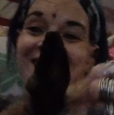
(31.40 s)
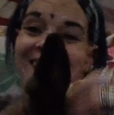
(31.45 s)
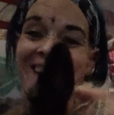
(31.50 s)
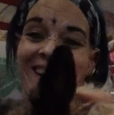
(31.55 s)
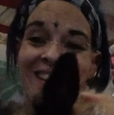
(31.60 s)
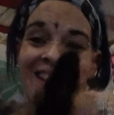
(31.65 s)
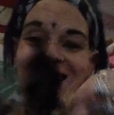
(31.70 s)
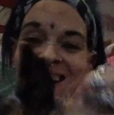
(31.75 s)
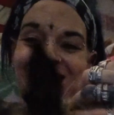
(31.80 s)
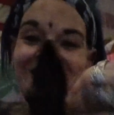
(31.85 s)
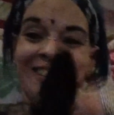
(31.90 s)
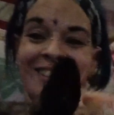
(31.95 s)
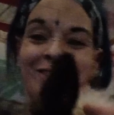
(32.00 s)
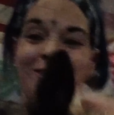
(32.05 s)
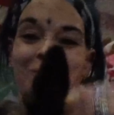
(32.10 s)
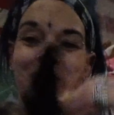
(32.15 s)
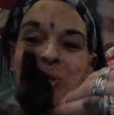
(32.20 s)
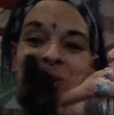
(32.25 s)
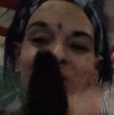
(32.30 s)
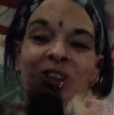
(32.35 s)
say that
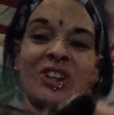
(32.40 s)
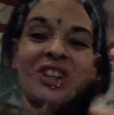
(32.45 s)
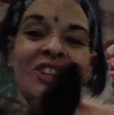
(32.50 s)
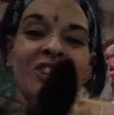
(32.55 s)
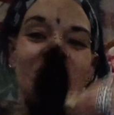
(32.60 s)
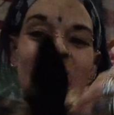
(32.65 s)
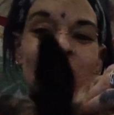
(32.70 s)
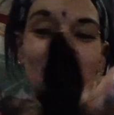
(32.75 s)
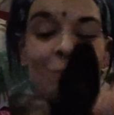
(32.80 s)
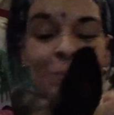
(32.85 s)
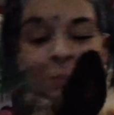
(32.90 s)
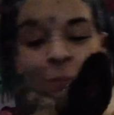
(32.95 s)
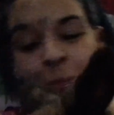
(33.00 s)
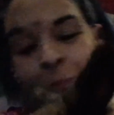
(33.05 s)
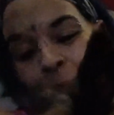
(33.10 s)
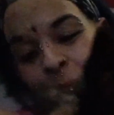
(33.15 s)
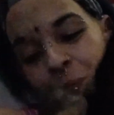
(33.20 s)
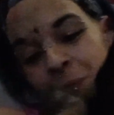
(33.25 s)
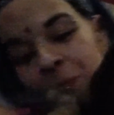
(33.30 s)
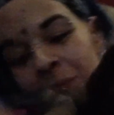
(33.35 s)
this morning.
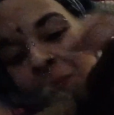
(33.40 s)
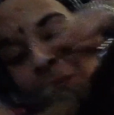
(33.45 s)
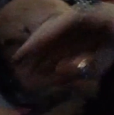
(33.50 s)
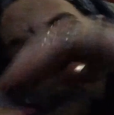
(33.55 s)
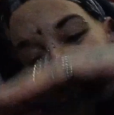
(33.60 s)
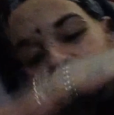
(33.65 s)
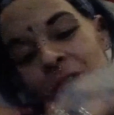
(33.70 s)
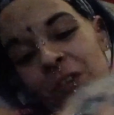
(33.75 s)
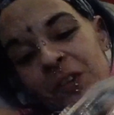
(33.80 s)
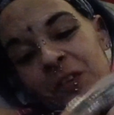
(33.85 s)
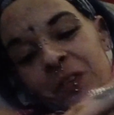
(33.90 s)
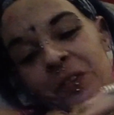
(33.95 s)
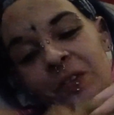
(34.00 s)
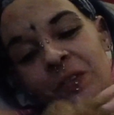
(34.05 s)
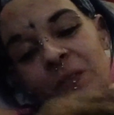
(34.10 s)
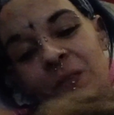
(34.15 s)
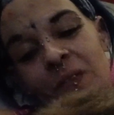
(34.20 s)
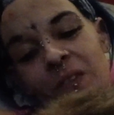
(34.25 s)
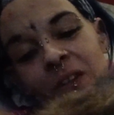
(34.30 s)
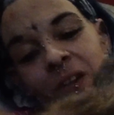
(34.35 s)
Go
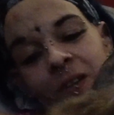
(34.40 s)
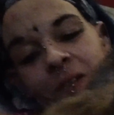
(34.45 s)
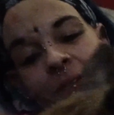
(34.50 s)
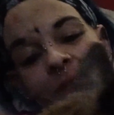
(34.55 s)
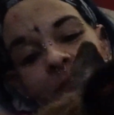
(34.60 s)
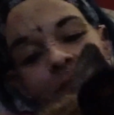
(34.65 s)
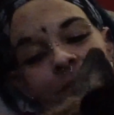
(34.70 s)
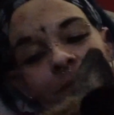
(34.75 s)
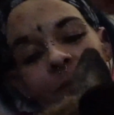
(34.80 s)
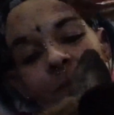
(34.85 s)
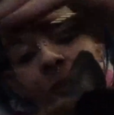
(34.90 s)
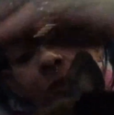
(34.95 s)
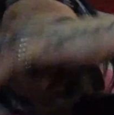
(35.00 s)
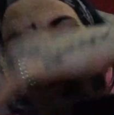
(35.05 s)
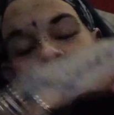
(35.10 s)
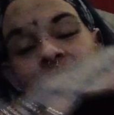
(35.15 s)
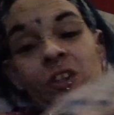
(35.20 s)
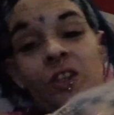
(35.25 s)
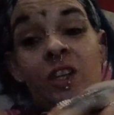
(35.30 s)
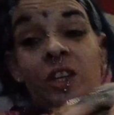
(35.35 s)
from everyday.
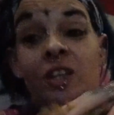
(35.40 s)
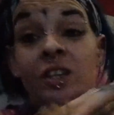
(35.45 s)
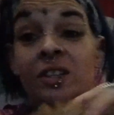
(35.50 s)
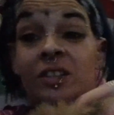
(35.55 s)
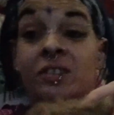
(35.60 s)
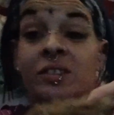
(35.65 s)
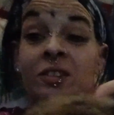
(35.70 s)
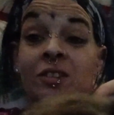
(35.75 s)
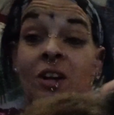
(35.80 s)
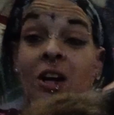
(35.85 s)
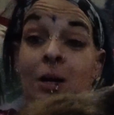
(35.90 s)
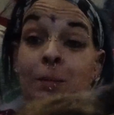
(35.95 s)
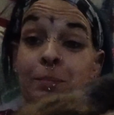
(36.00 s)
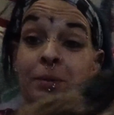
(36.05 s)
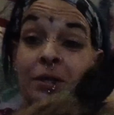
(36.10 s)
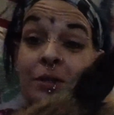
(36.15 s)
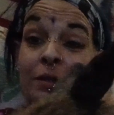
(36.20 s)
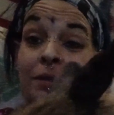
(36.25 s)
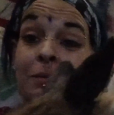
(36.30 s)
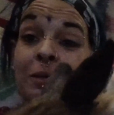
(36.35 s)
She said he is a
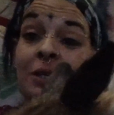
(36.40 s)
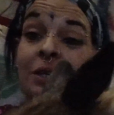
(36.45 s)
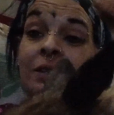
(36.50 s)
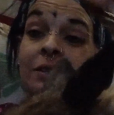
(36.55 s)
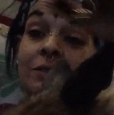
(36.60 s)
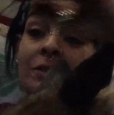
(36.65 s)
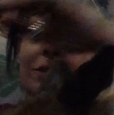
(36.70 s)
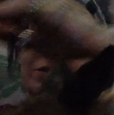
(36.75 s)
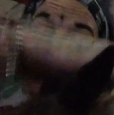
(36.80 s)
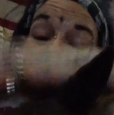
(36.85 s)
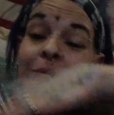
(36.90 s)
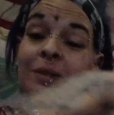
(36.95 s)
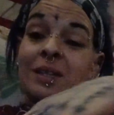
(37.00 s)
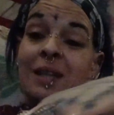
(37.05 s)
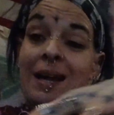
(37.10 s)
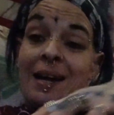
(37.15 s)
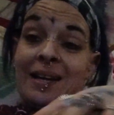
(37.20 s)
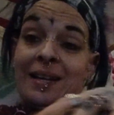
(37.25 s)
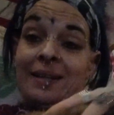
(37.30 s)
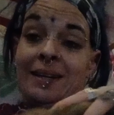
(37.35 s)
loppier, but he is also a
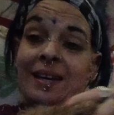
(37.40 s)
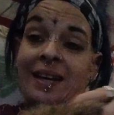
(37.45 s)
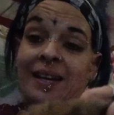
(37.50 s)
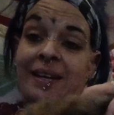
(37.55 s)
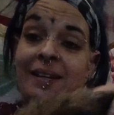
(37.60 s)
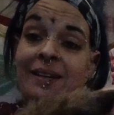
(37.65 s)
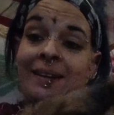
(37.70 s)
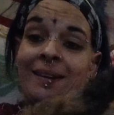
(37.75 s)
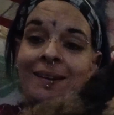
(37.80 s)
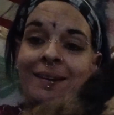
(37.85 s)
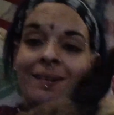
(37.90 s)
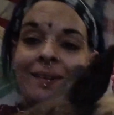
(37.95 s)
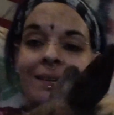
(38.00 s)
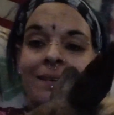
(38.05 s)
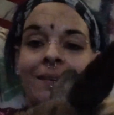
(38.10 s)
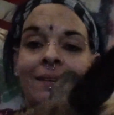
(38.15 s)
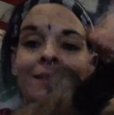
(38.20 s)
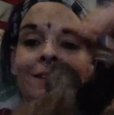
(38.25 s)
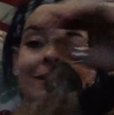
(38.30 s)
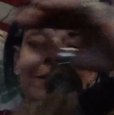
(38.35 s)

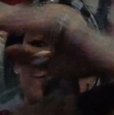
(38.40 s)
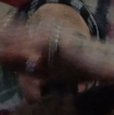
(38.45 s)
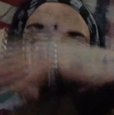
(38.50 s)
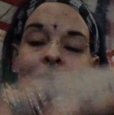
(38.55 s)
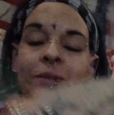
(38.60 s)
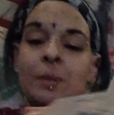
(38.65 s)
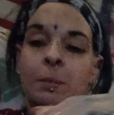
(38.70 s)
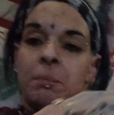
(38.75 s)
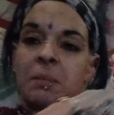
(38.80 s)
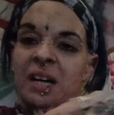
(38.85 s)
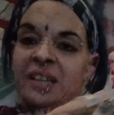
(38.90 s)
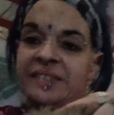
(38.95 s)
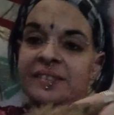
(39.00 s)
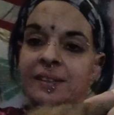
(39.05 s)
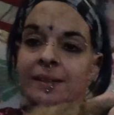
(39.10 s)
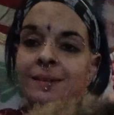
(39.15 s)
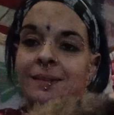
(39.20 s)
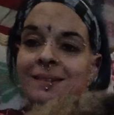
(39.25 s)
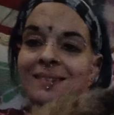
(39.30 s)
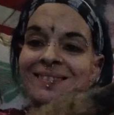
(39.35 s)
lionhead. So he's a mutt.
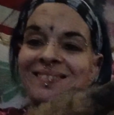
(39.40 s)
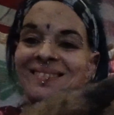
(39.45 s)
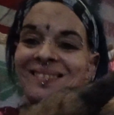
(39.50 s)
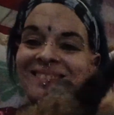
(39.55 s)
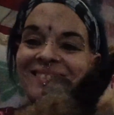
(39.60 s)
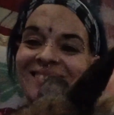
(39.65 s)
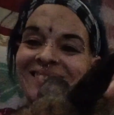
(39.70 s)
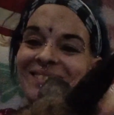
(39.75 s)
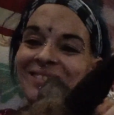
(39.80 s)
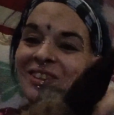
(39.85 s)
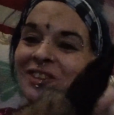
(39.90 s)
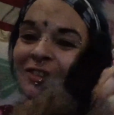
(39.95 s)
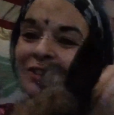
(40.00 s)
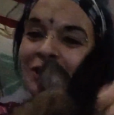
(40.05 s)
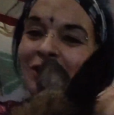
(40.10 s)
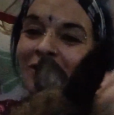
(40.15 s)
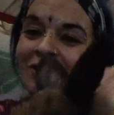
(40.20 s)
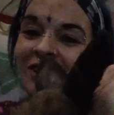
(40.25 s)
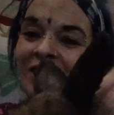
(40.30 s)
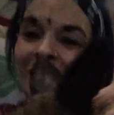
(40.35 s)
But we
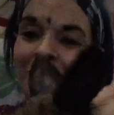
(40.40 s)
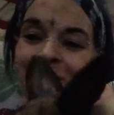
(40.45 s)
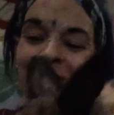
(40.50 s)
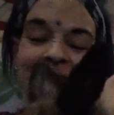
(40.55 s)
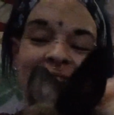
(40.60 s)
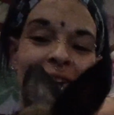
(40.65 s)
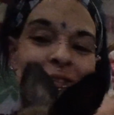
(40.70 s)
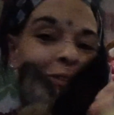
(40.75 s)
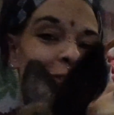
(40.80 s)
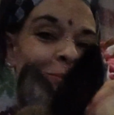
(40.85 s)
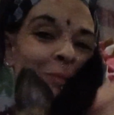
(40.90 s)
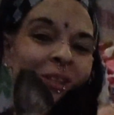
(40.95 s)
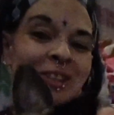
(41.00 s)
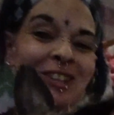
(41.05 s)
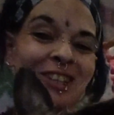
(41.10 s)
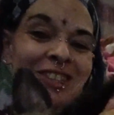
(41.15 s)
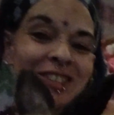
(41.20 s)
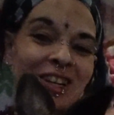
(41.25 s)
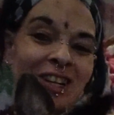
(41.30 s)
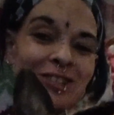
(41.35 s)
don't care. We love him here
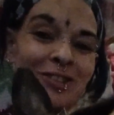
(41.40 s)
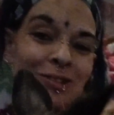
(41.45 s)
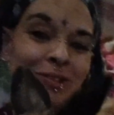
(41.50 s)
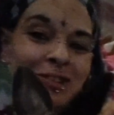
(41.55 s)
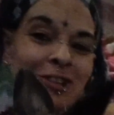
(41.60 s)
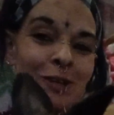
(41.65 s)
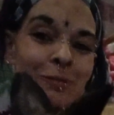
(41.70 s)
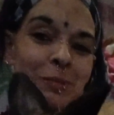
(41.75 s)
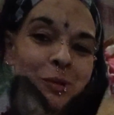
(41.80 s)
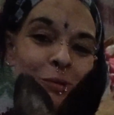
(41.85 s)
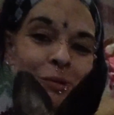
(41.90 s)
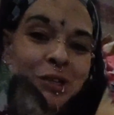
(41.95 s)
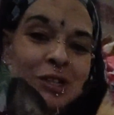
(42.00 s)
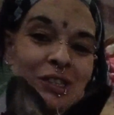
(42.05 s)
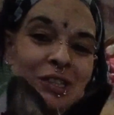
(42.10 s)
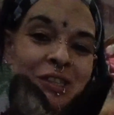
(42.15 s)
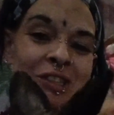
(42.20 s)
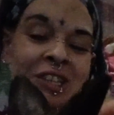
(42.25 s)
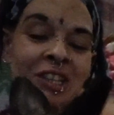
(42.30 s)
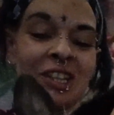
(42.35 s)
at Tattoo Guppy
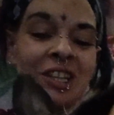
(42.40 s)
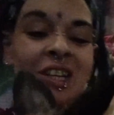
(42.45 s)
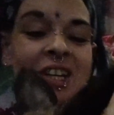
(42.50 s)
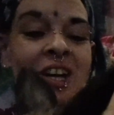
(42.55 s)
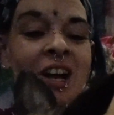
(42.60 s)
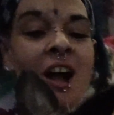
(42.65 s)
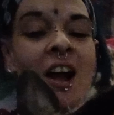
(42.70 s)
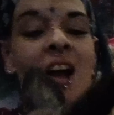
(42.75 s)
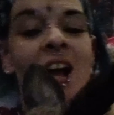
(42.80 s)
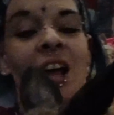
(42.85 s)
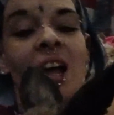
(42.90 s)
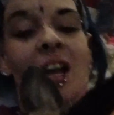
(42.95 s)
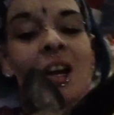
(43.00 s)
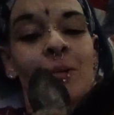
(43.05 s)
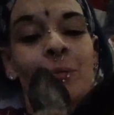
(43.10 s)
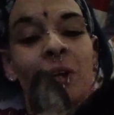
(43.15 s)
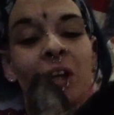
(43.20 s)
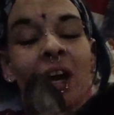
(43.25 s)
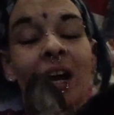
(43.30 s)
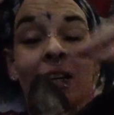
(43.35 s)
World.
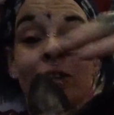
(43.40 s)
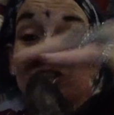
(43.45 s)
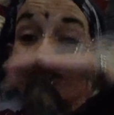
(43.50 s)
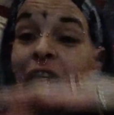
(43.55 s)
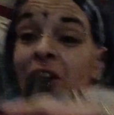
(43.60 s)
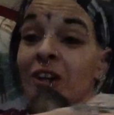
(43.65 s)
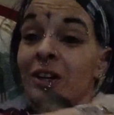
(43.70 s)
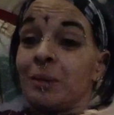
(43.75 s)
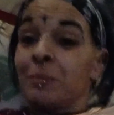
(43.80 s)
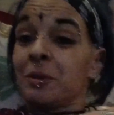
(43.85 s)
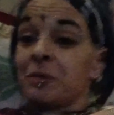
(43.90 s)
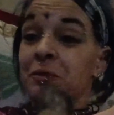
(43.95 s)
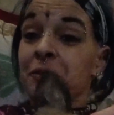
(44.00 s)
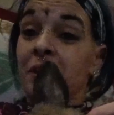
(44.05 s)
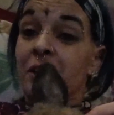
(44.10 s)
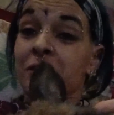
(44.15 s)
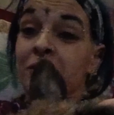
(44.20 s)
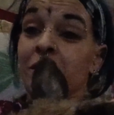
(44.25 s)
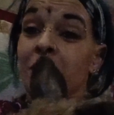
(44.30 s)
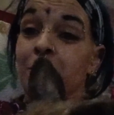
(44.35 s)
And we actually got him a
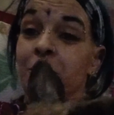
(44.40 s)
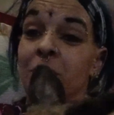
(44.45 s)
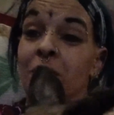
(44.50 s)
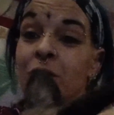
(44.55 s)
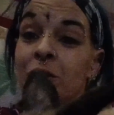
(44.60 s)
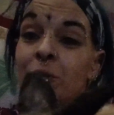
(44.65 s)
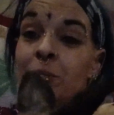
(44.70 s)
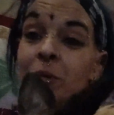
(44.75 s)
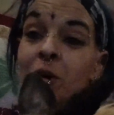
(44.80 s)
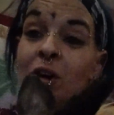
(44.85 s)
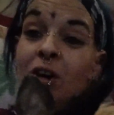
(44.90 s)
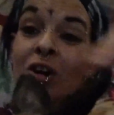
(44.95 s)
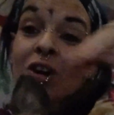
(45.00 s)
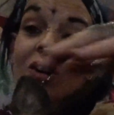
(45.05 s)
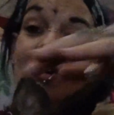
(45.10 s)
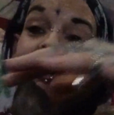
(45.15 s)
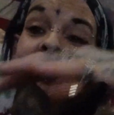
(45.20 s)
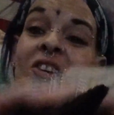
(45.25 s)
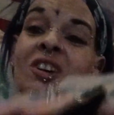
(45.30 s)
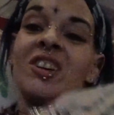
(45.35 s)
friend coming in
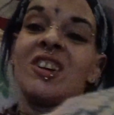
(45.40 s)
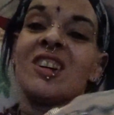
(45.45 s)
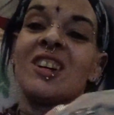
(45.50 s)
tomorrow.